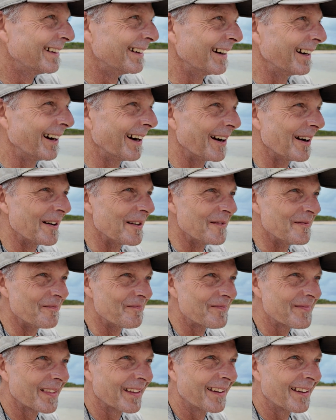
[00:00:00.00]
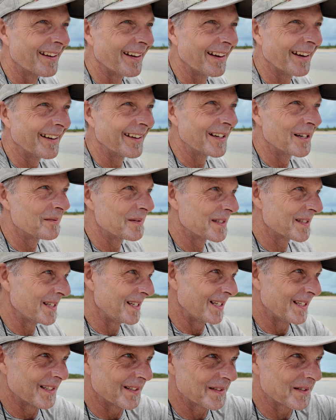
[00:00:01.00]
And I'm
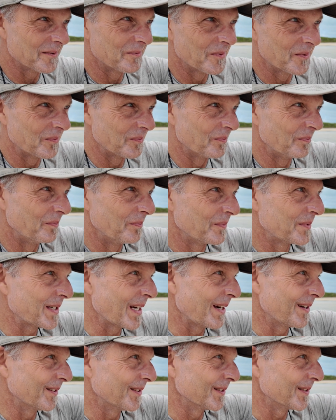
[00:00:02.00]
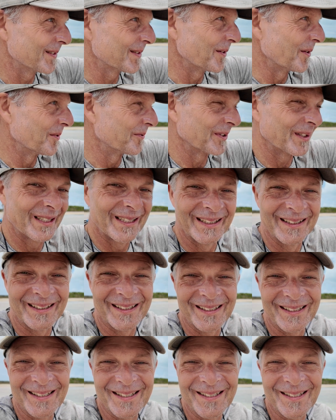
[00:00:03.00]
seeing some tails over
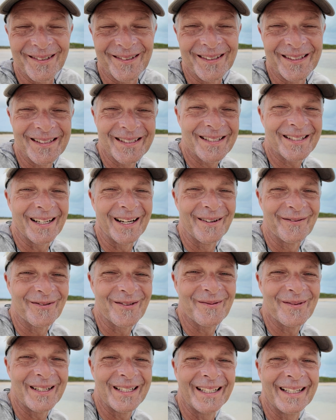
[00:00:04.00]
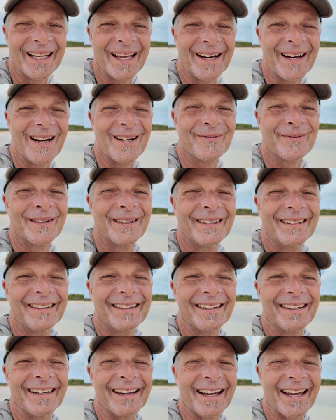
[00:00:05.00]
here, so it's time for me to get up.
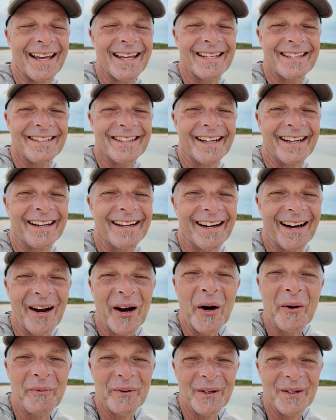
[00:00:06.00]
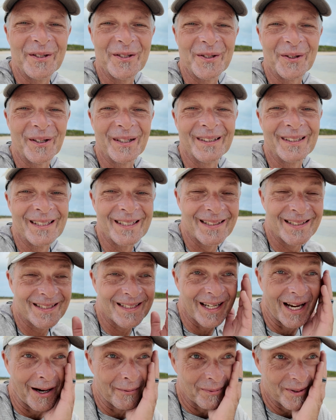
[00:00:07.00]
And I hope you enjoyed this
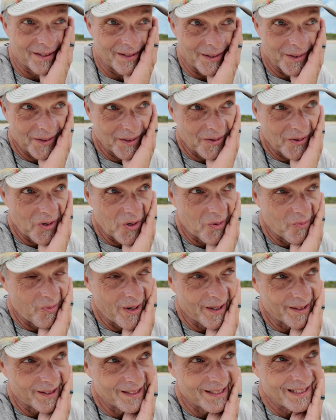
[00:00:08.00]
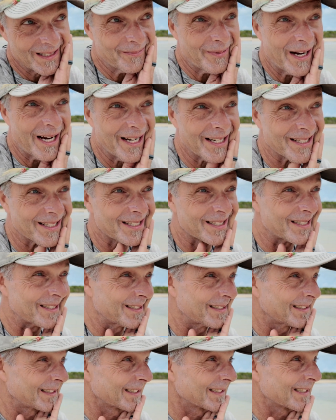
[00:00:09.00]
episode of Home Water Dispatch.
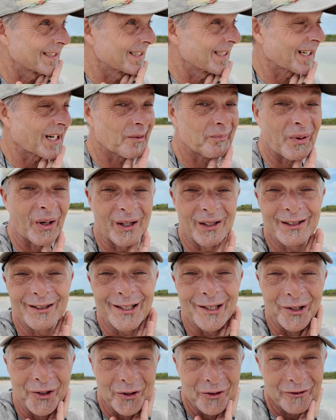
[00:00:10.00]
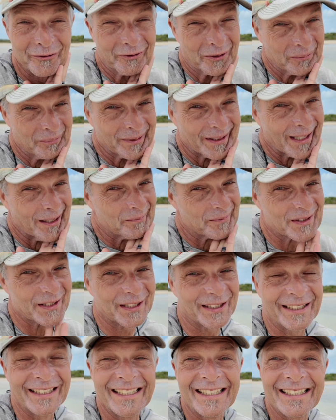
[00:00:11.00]
I guess it's like a part 2 from Kemps
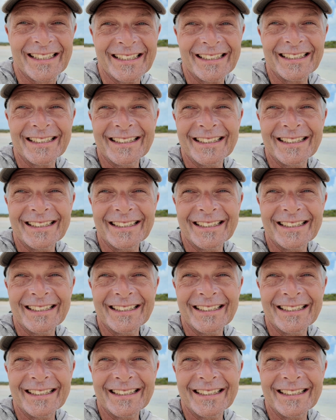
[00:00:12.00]
Creek.